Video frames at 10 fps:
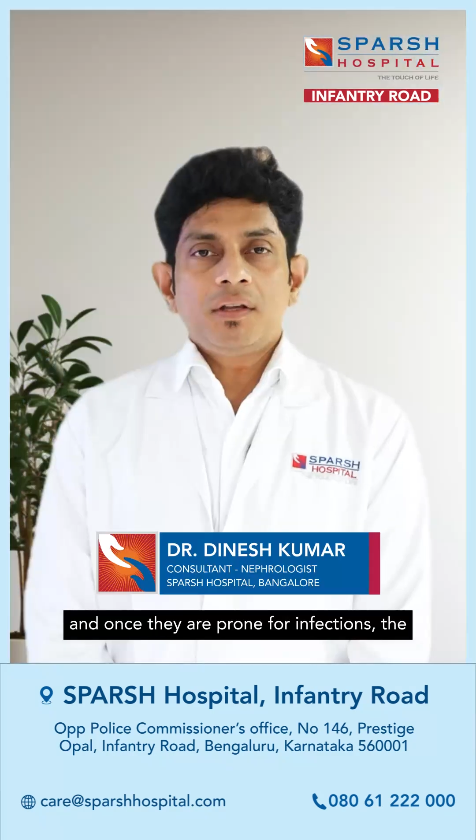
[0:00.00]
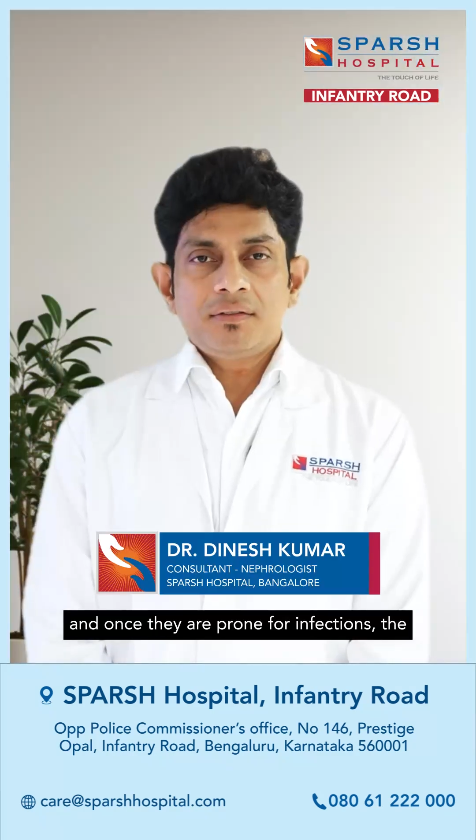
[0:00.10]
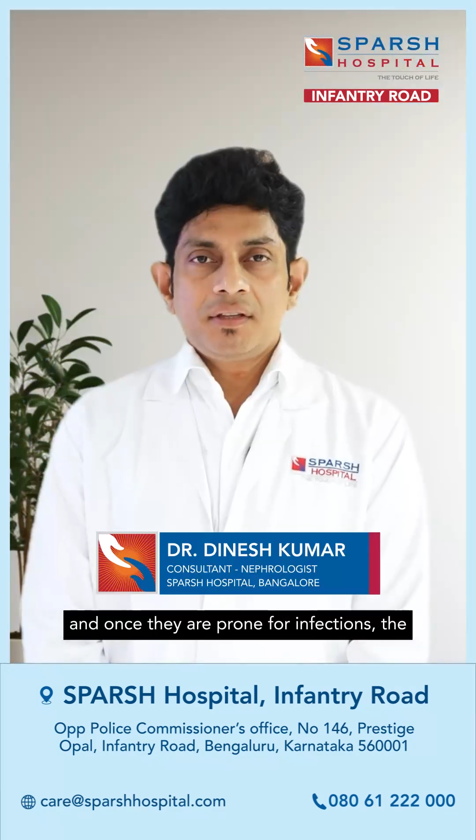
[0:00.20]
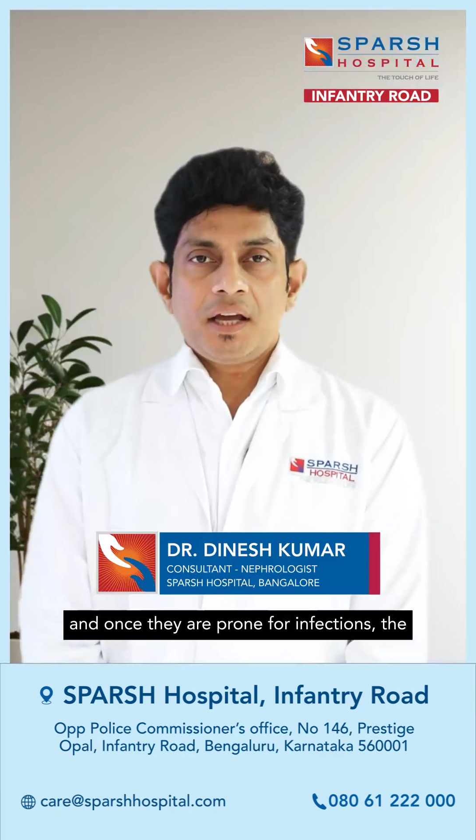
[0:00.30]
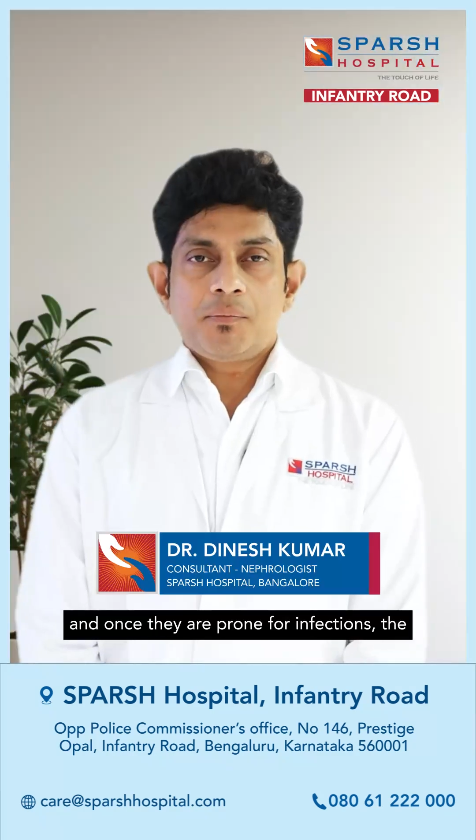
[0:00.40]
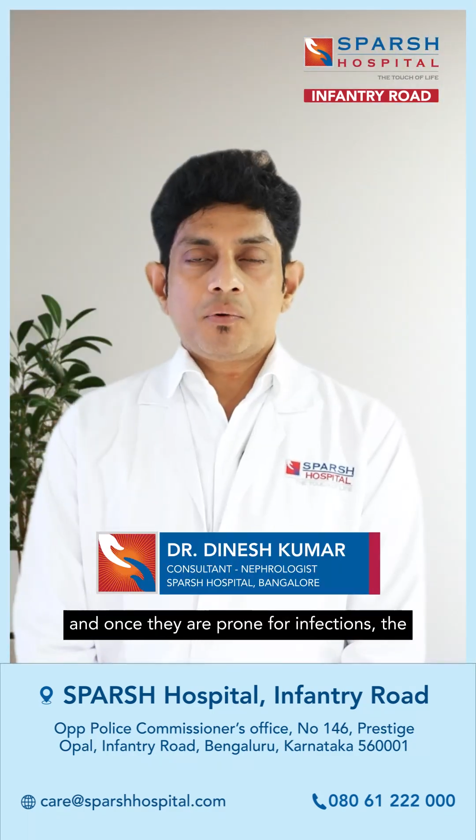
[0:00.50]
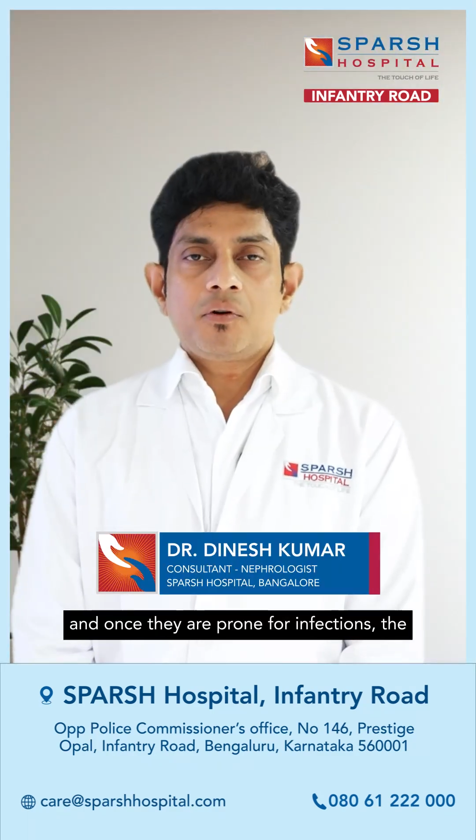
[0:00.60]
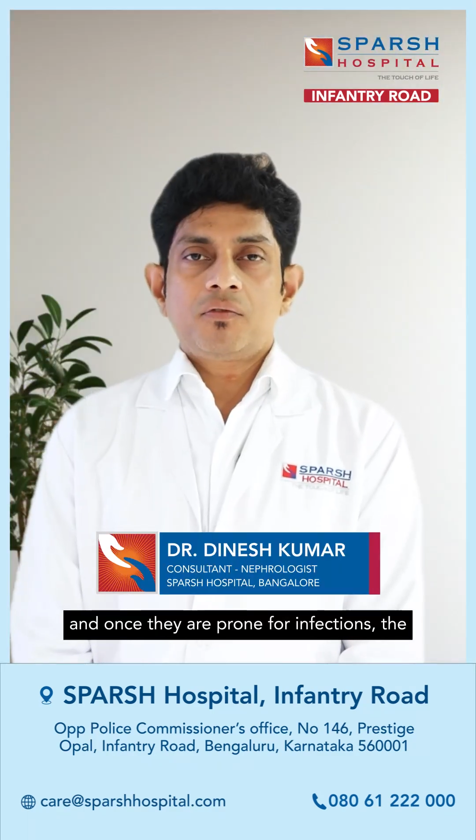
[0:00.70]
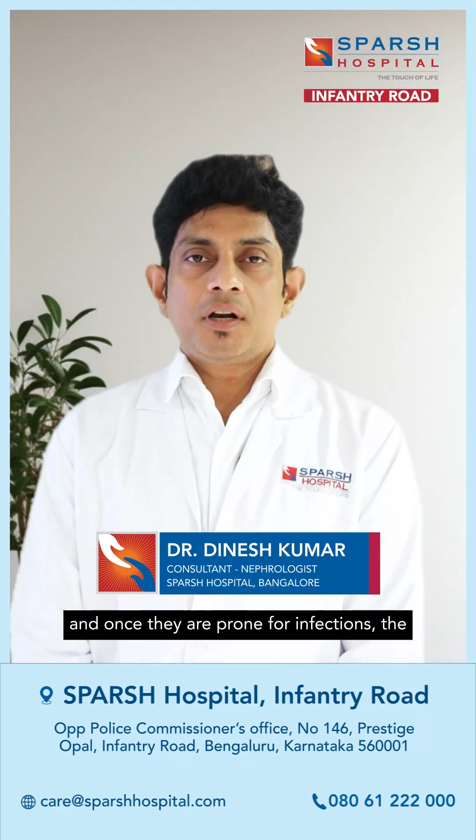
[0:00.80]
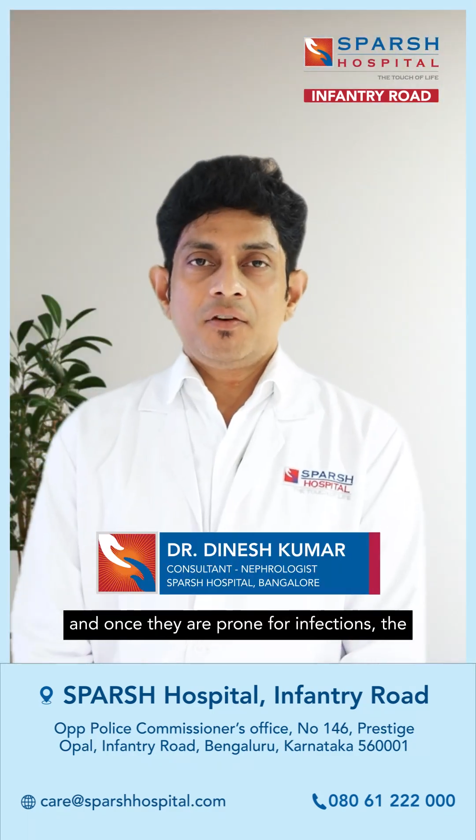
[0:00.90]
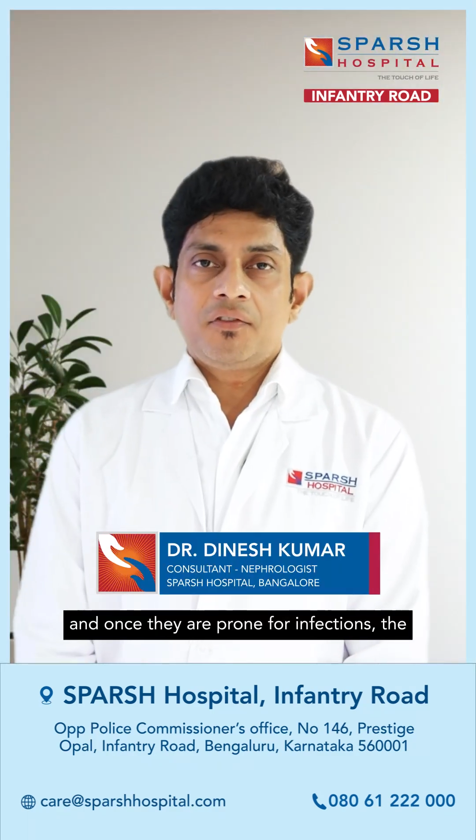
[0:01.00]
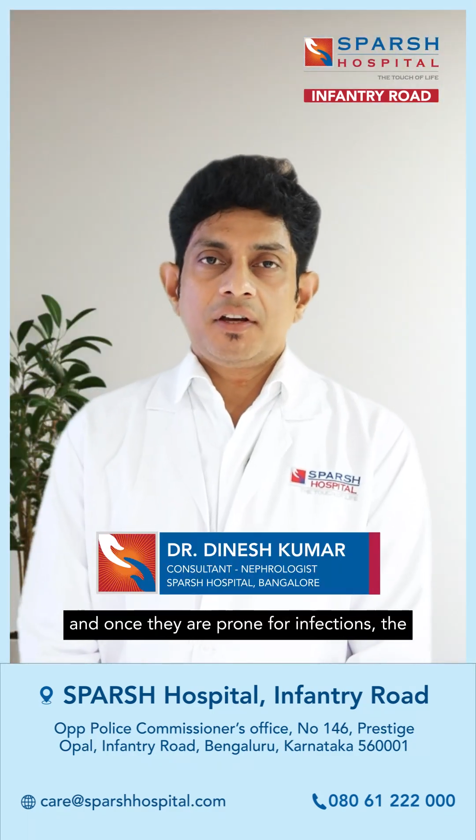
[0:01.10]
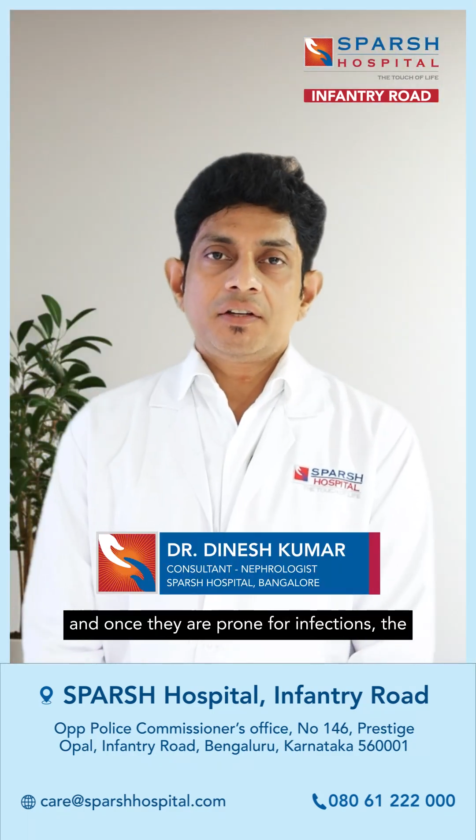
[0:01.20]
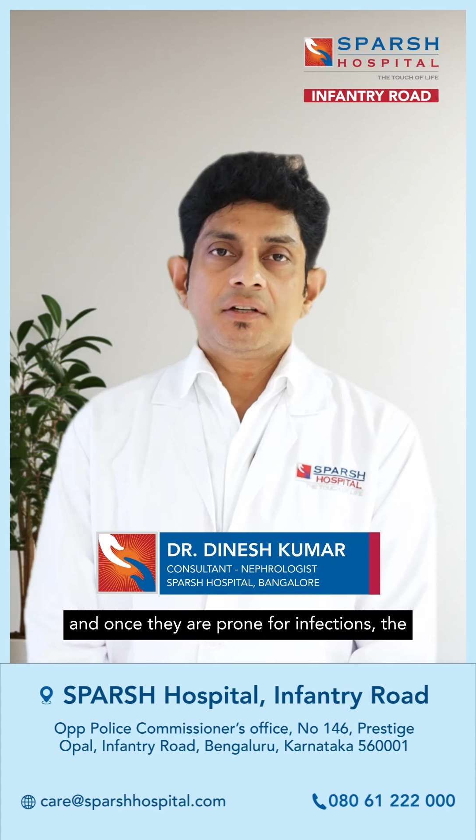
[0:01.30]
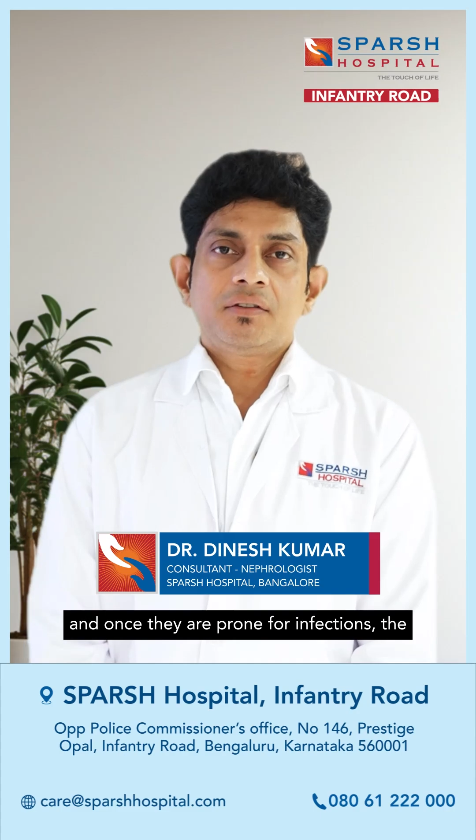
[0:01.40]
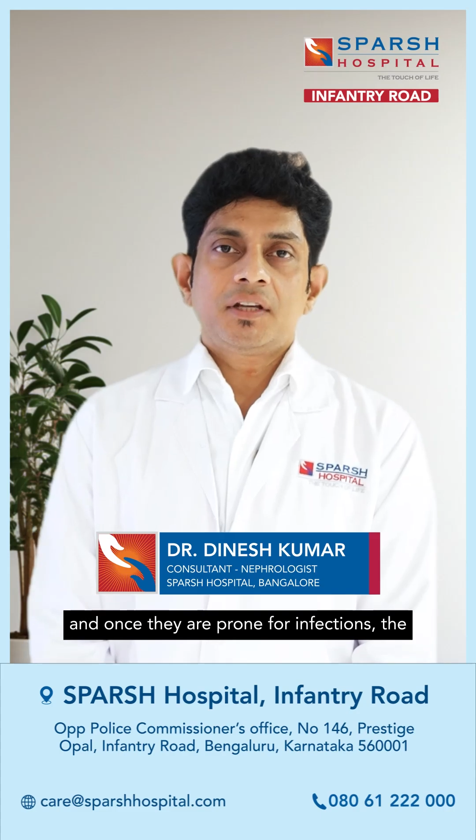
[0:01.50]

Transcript: once they are prone for infections,